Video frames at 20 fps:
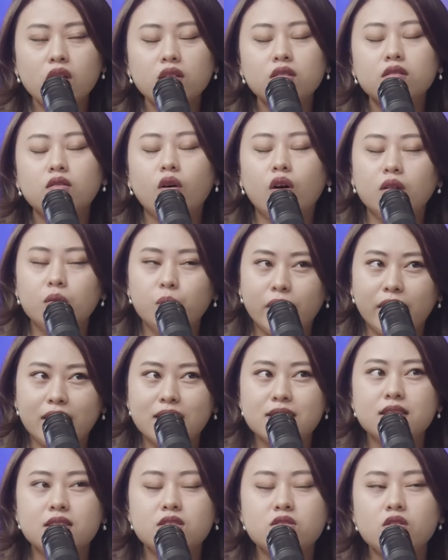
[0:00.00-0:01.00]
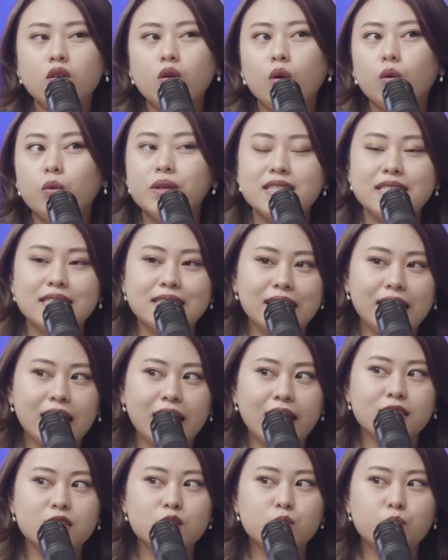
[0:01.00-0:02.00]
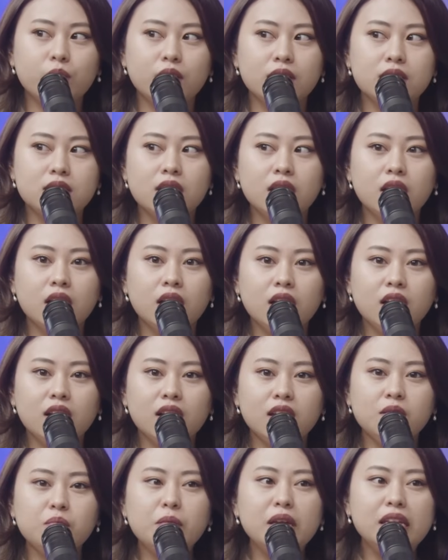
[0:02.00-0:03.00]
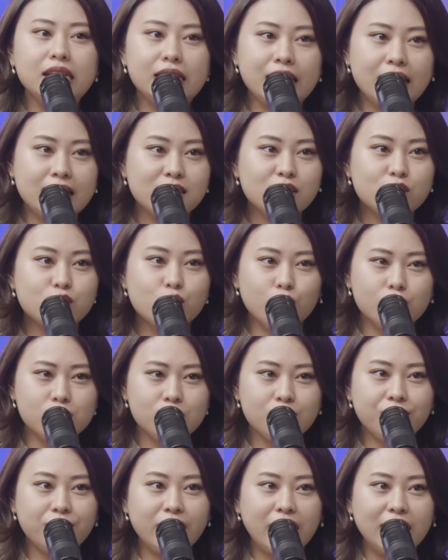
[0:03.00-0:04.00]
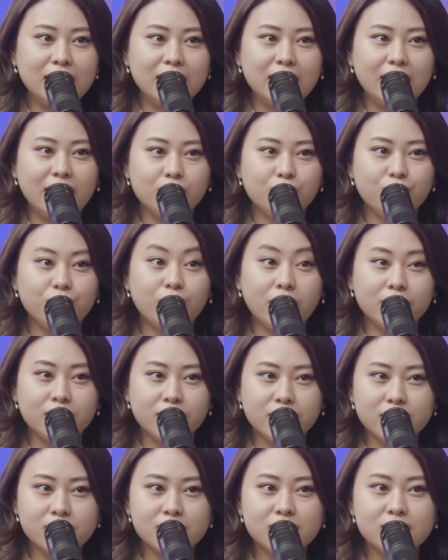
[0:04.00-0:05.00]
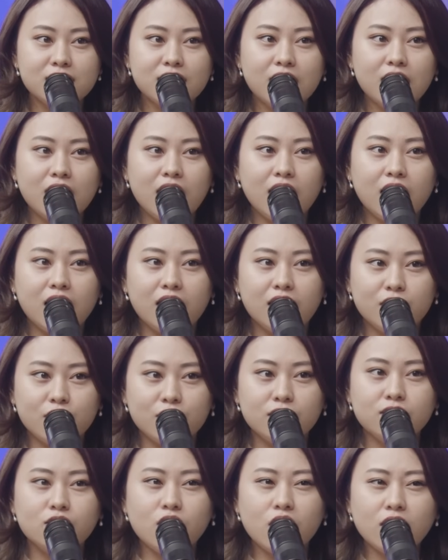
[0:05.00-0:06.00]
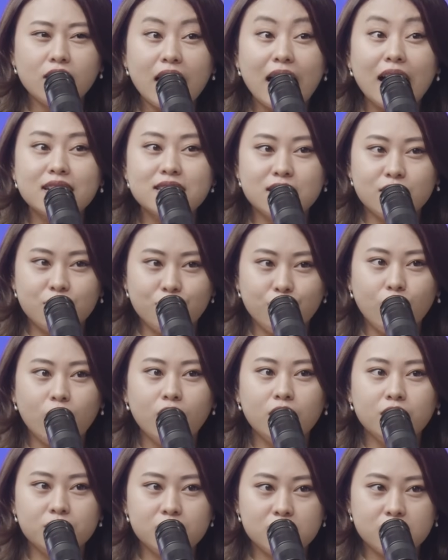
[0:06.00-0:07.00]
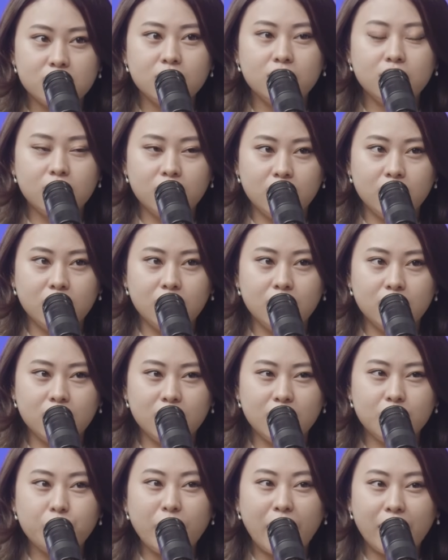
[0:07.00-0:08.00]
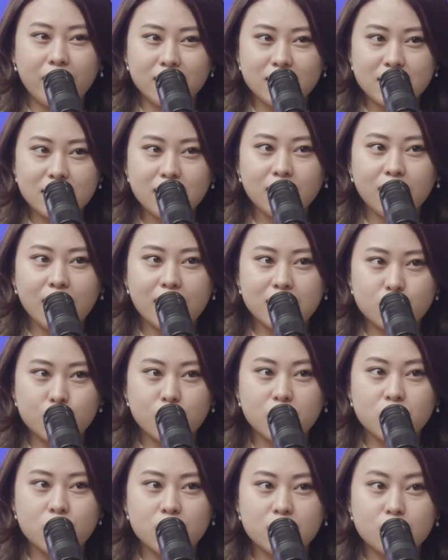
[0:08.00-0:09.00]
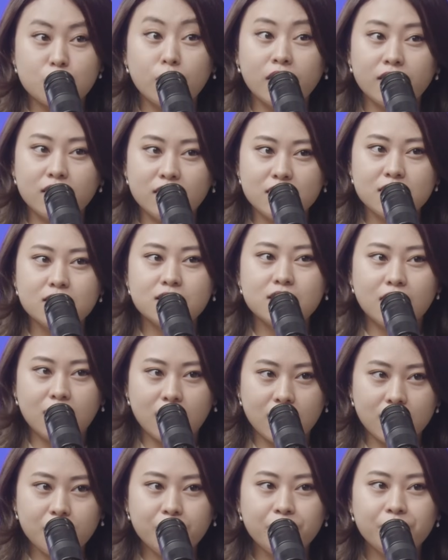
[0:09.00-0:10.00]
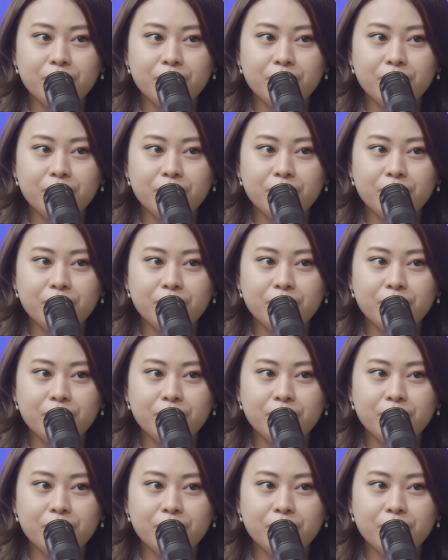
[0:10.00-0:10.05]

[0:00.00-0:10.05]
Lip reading: always, it's not always the case, but in many cases you also find that fathers are not as involved in parenting as much as mothers are.